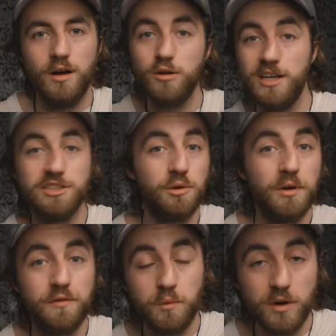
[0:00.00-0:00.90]
Okay, so
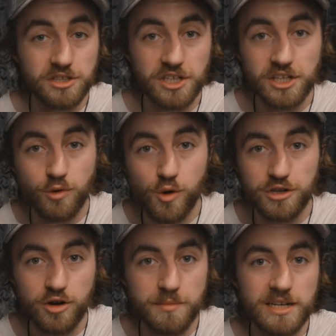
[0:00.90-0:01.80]
if you want to see your
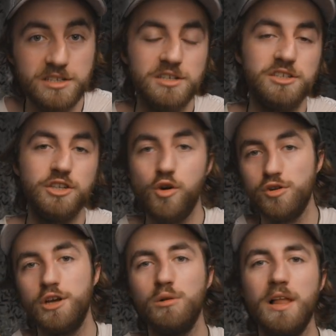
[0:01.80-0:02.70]
audio meters, your
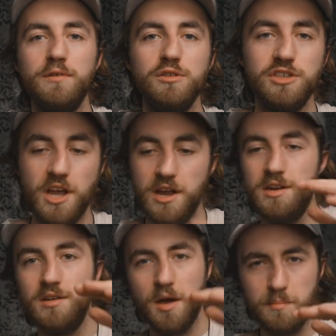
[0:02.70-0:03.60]
audio levels
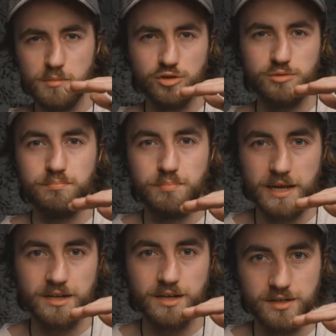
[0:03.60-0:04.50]
in a much
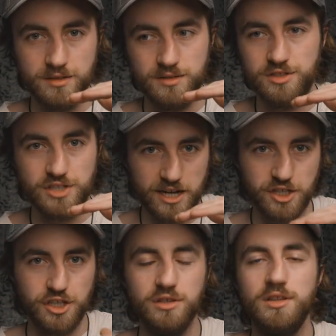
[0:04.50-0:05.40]
bigger
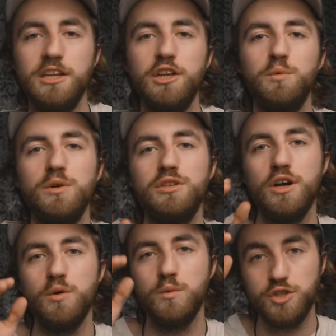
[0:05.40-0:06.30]
section, then you would
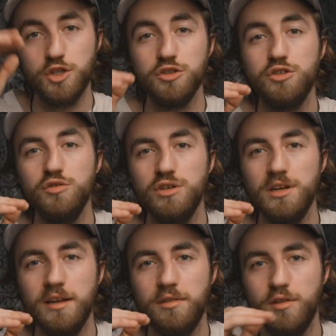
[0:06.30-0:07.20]
go just
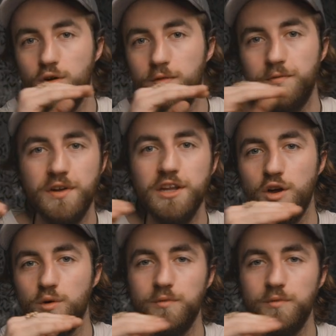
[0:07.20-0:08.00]
underneath your video